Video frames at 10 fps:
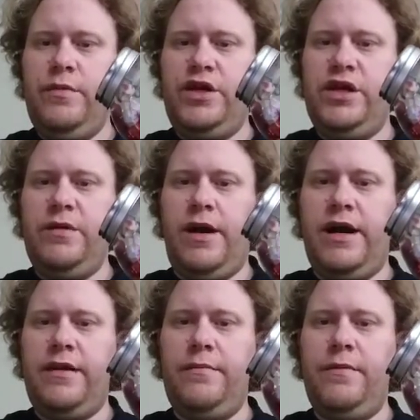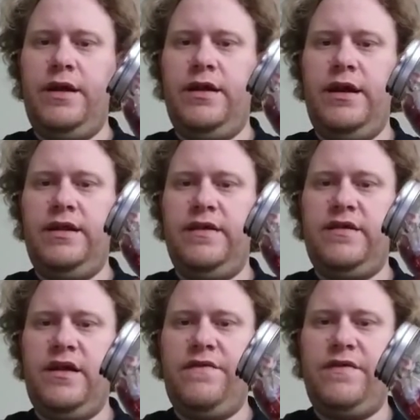much in the bottom, and the
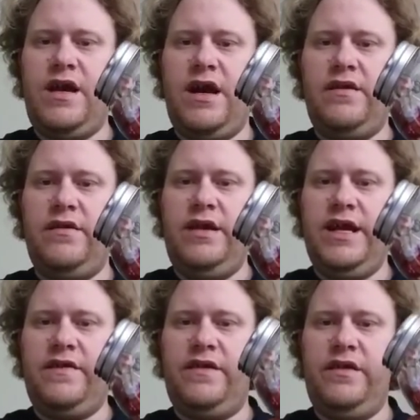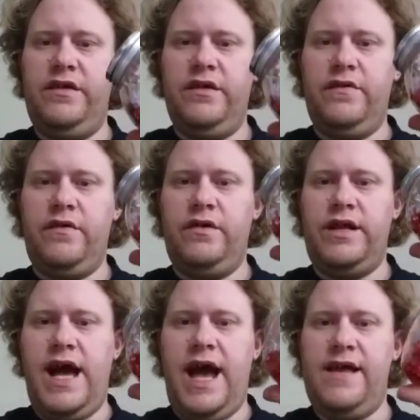stuff's not next to the
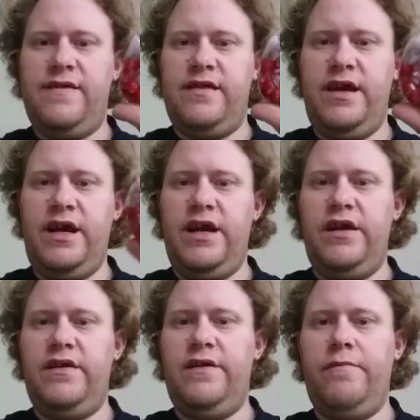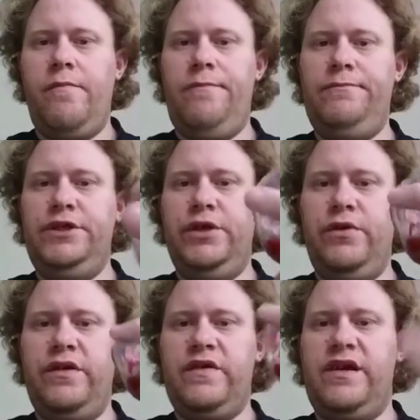glass there, and
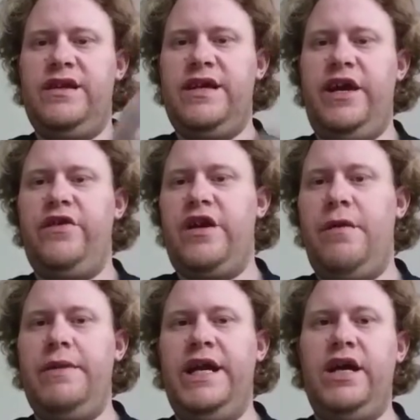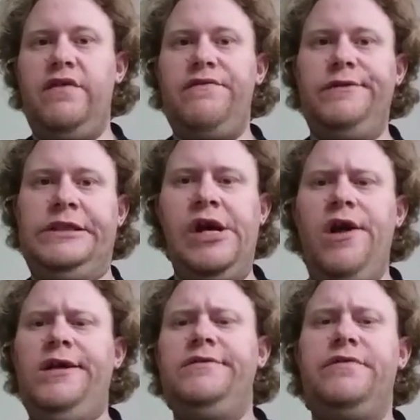this container's not big enough
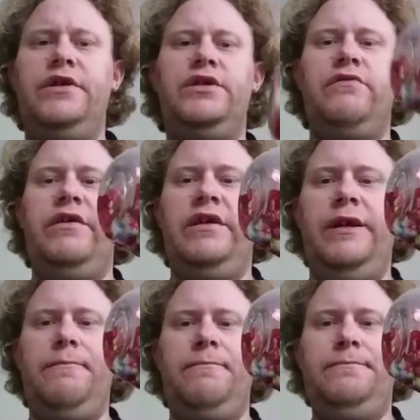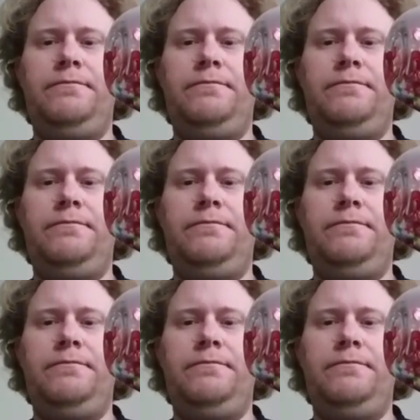for it to really